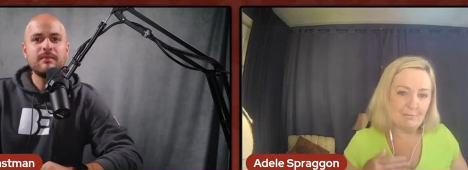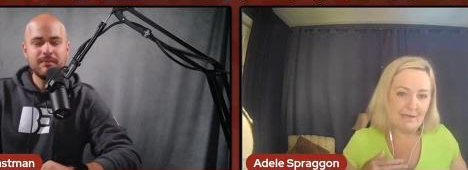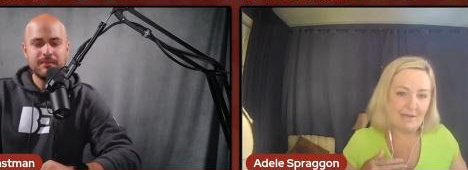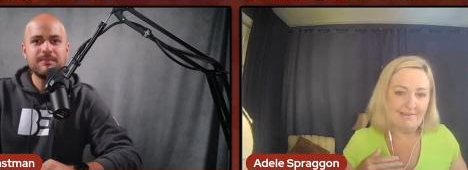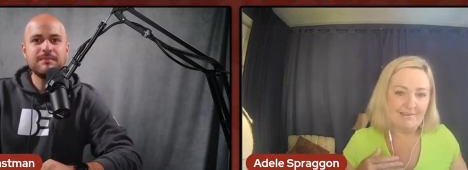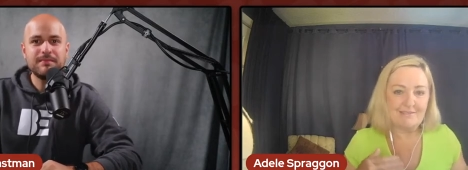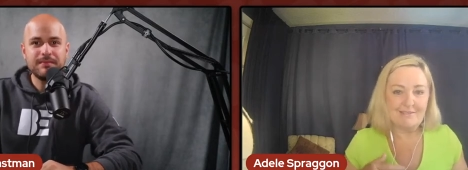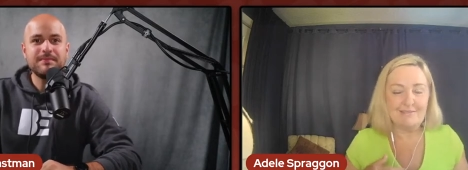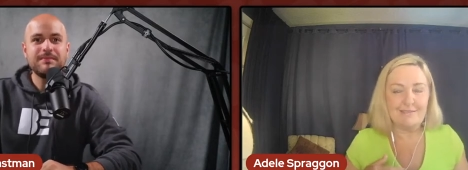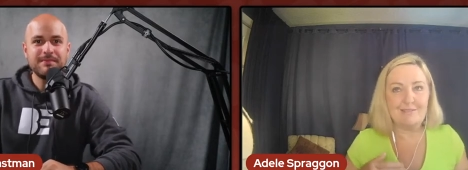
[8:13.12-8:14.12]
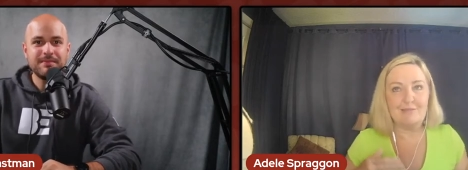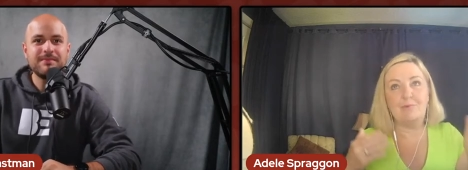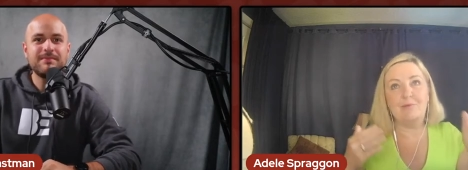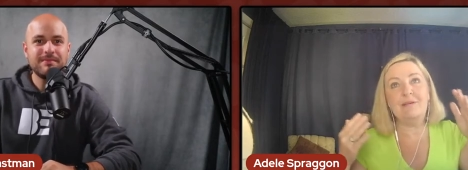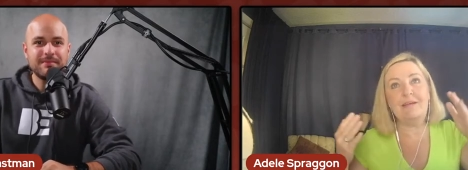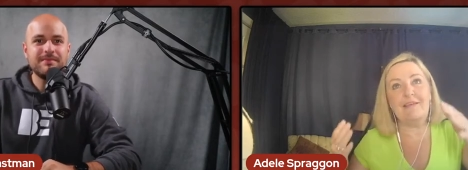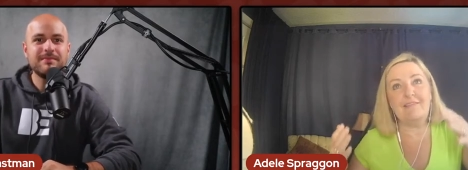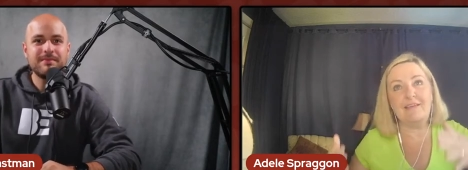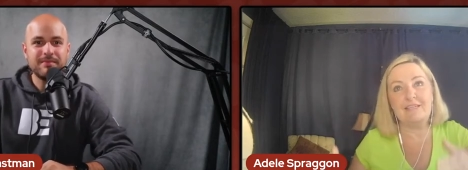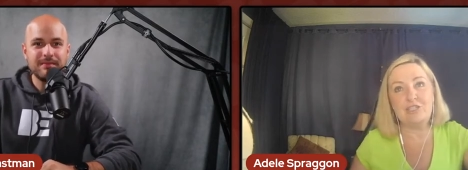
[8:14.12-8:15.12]
Speaker 1: back asking does it work
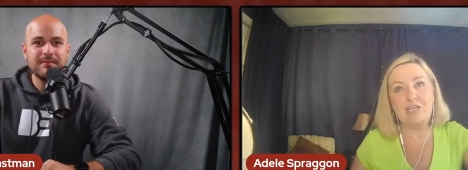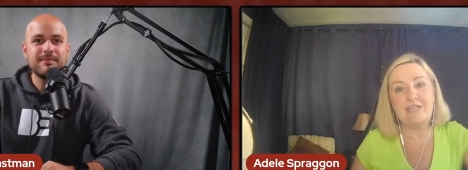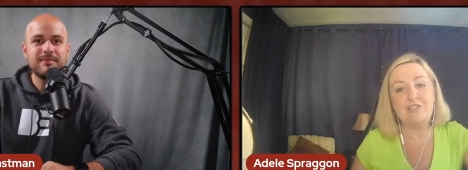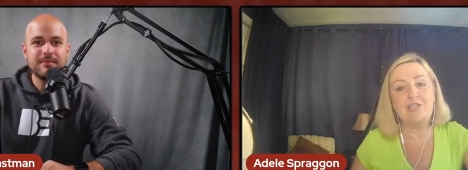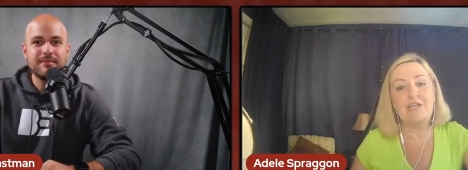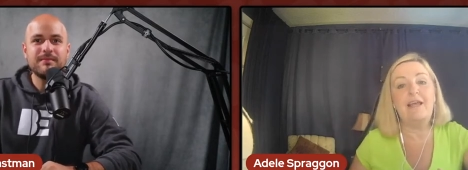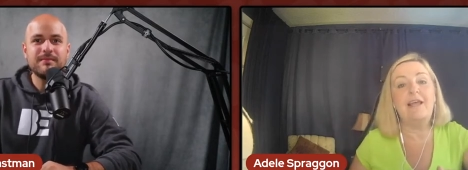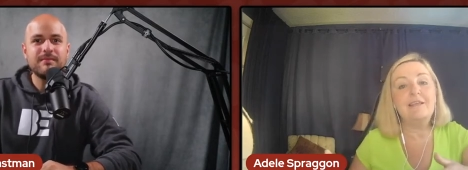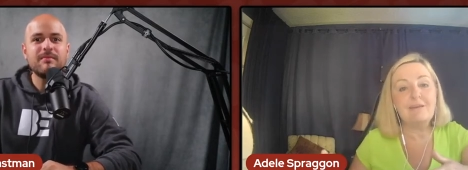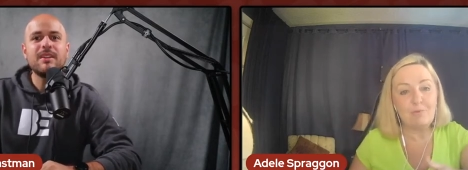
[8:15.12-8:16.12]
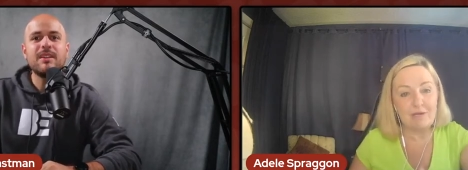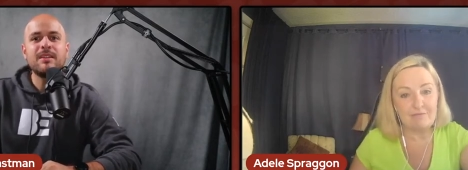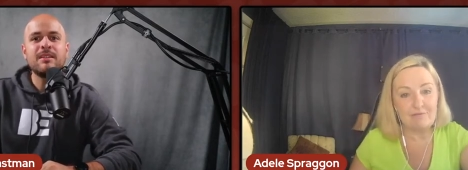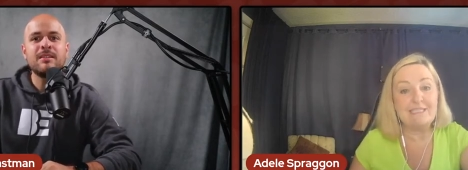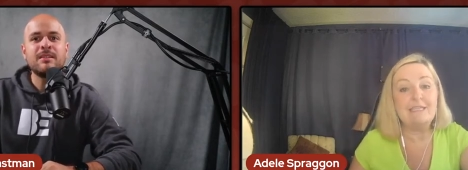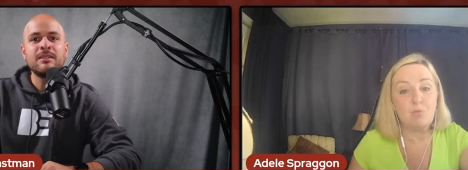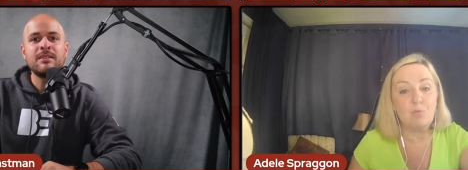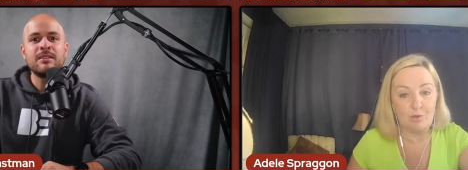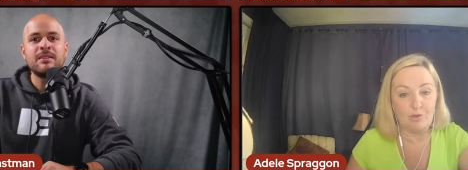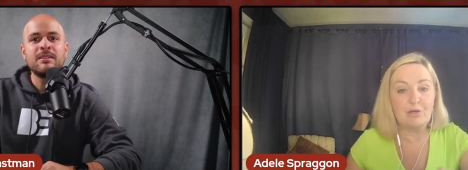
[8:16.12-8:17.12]
and then changing whatever didn't
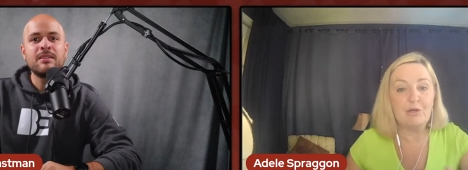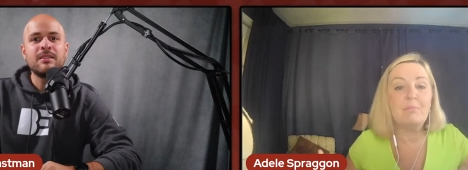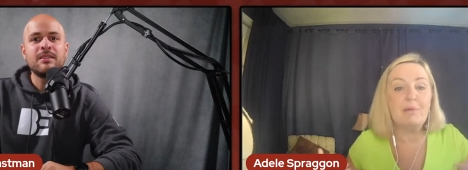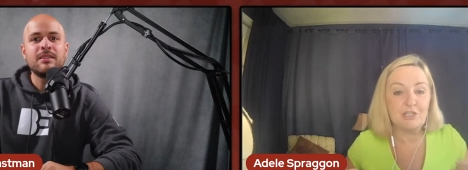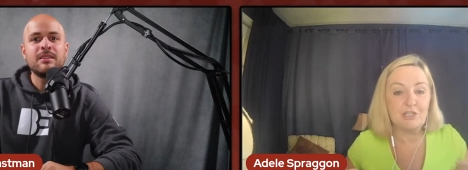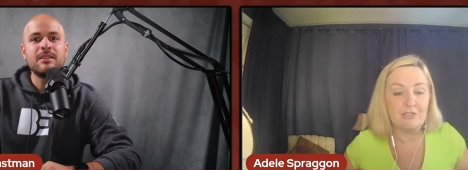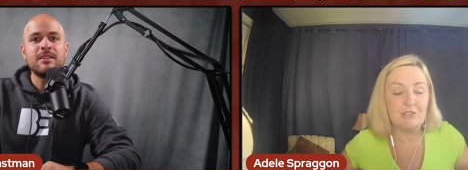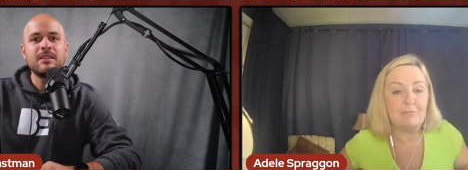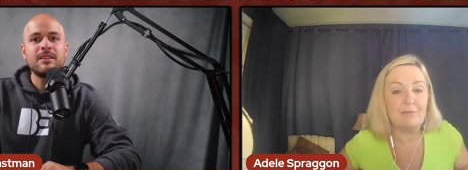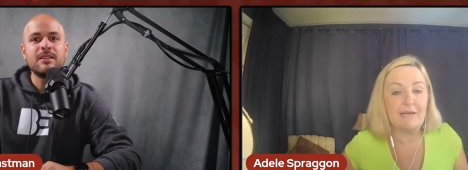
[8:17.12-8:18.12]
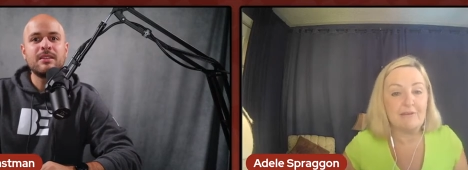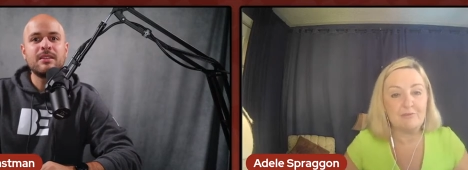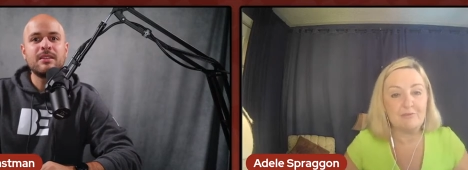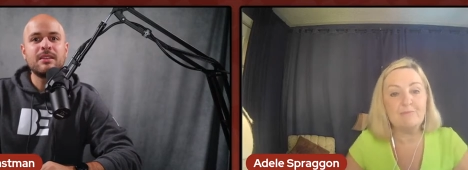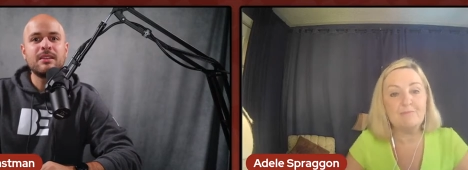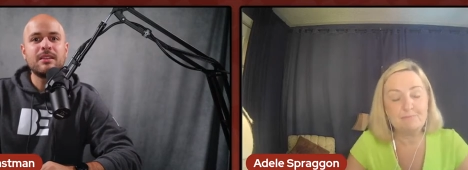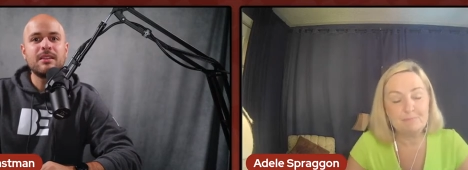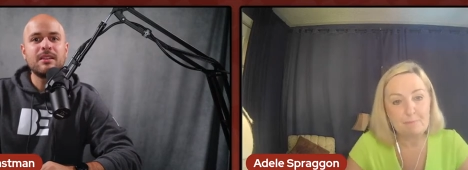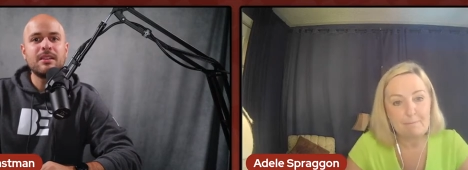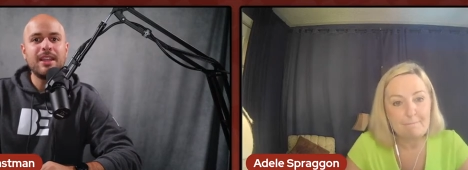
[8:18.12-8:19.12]
work by changing the pattern
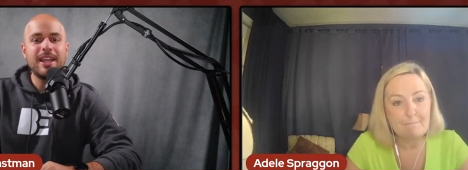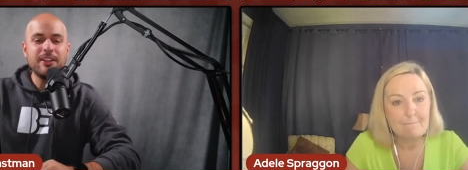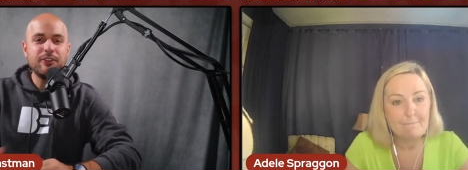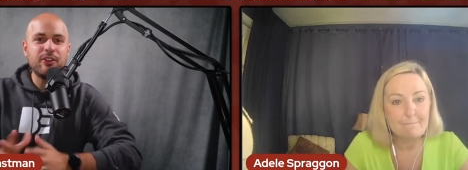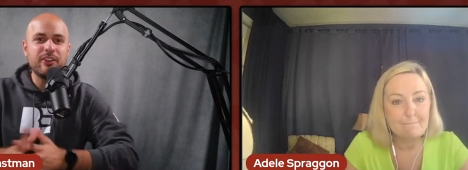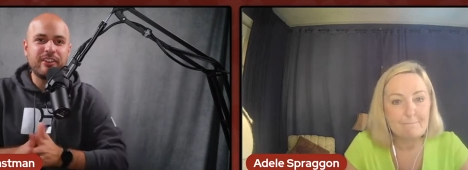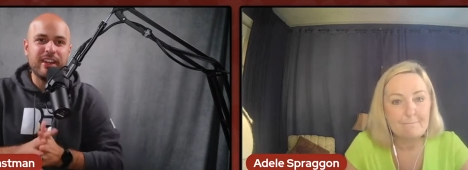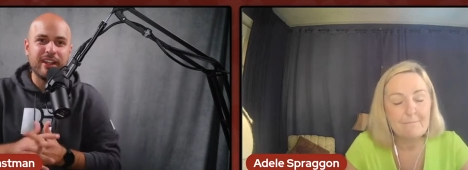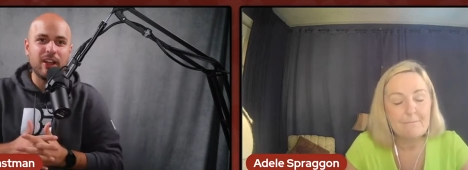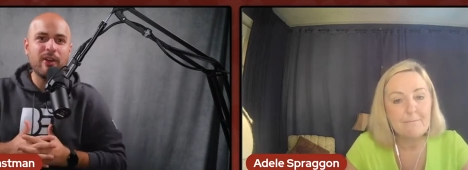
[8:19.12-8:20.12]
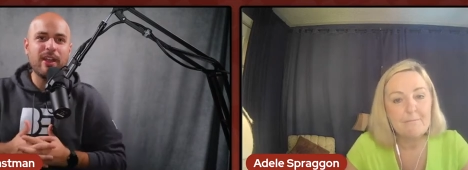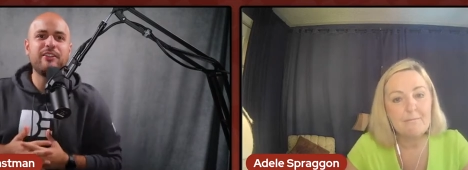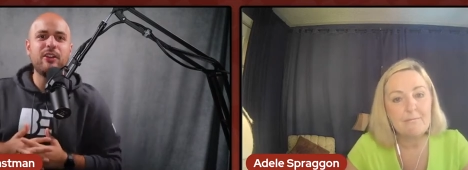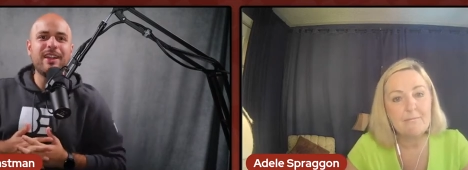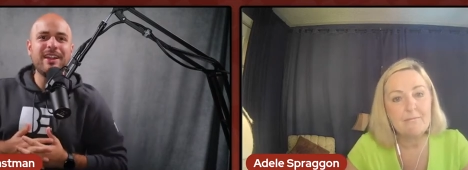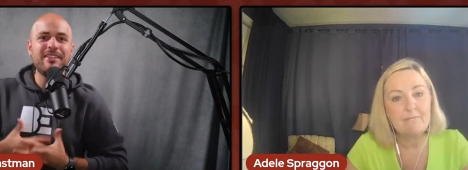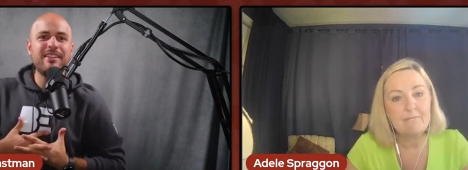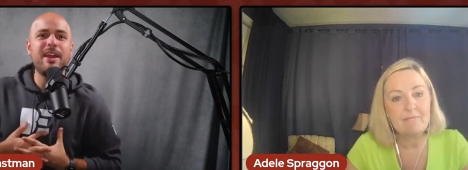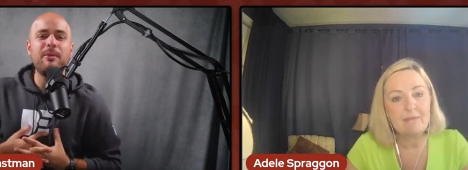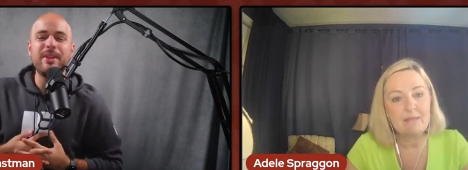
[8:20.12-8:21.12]
Speaker 2: Interesting. Okay, so let's
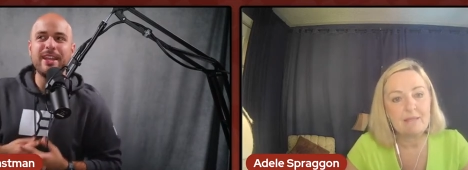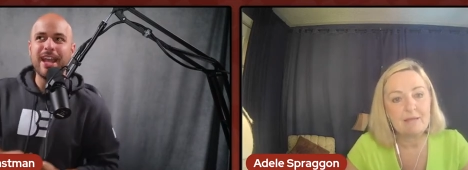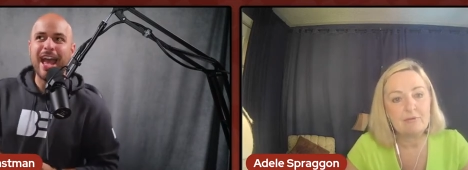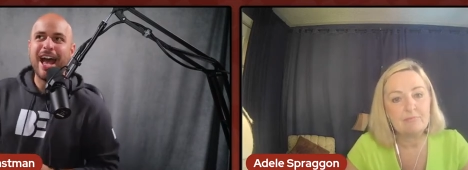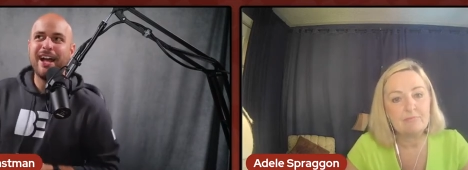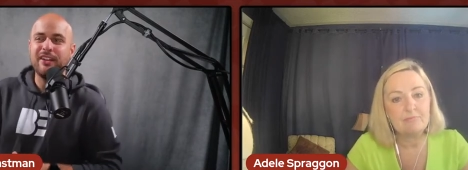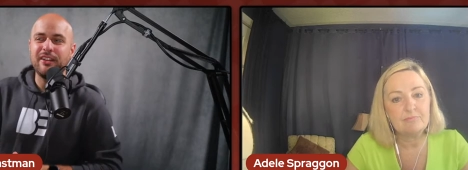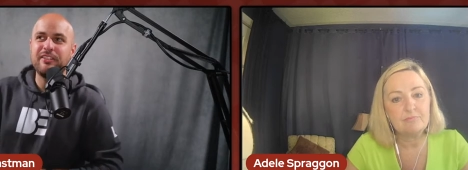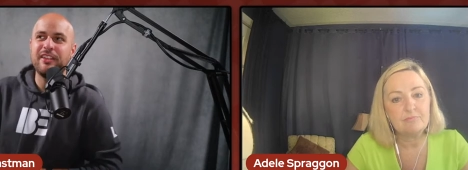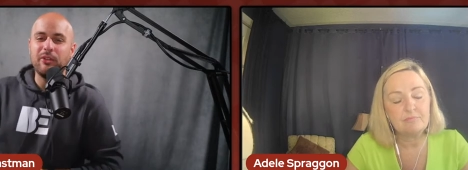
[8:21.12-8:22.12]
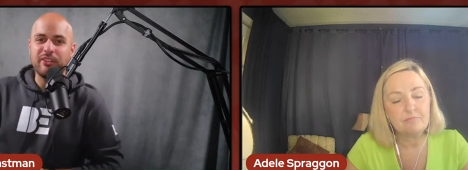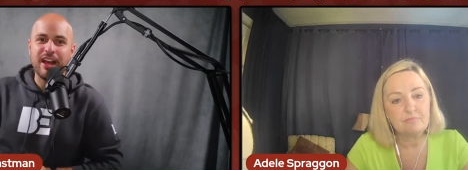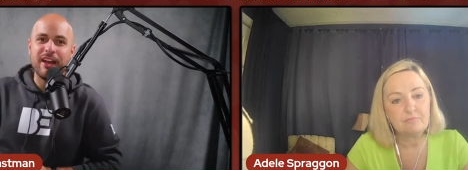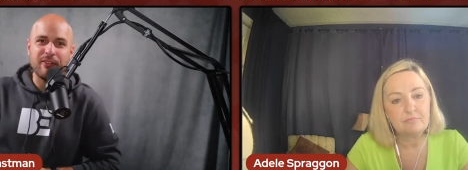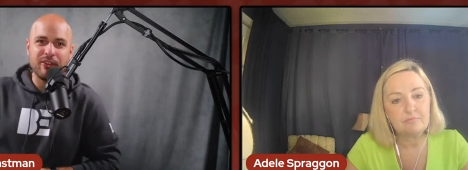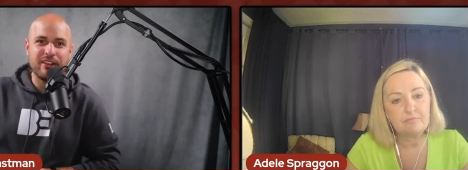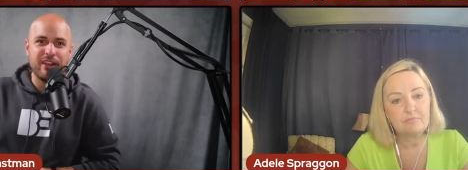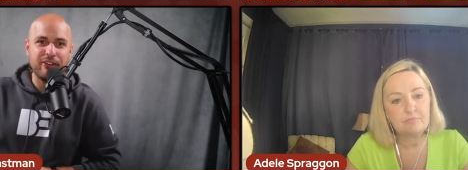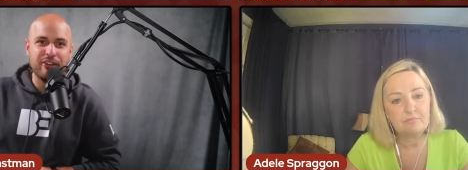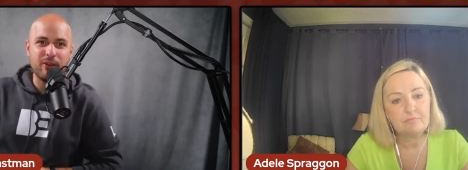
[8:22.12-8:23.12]
say we had a sales
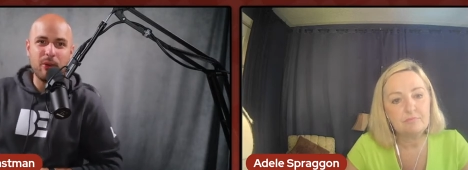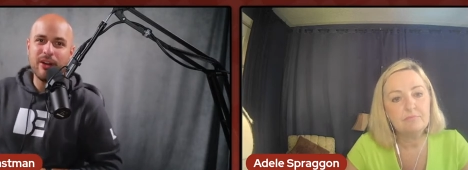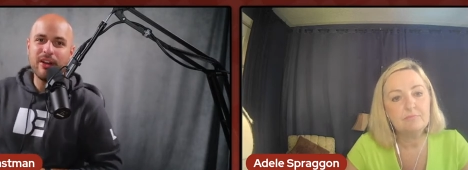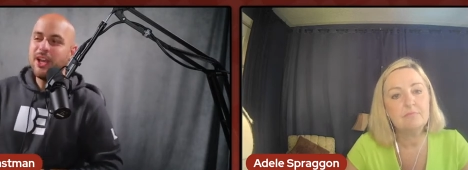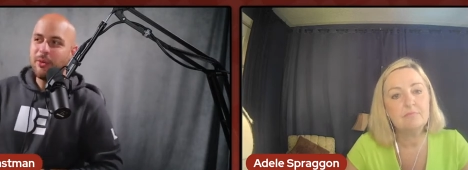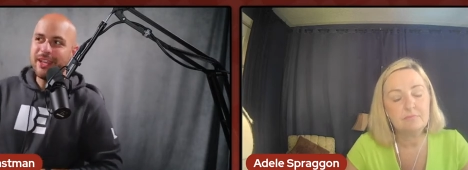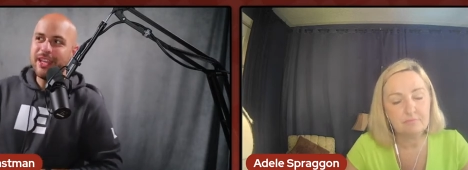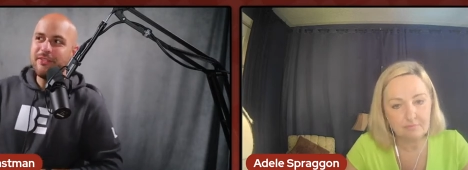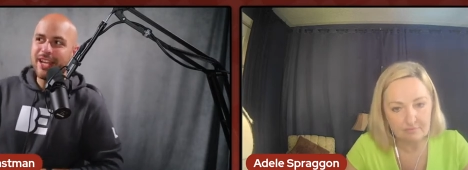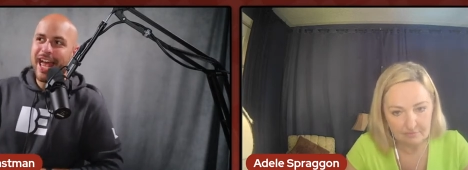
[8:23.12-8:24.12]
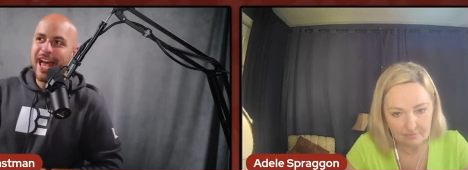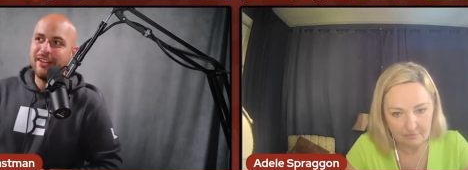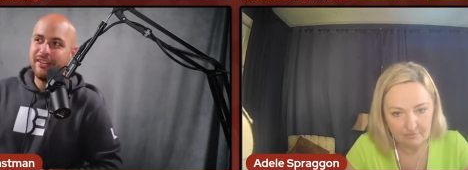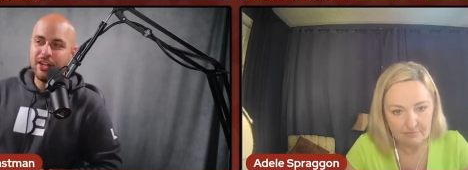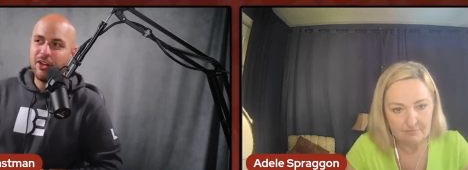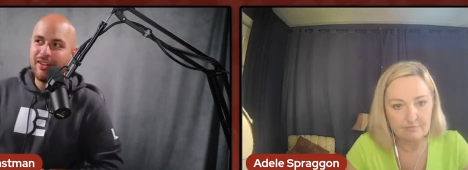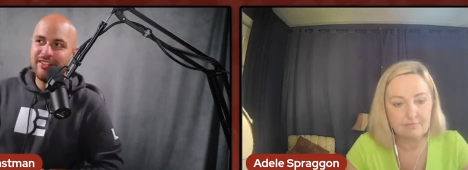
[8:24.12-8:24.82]
conversation or we even had, you know, let's say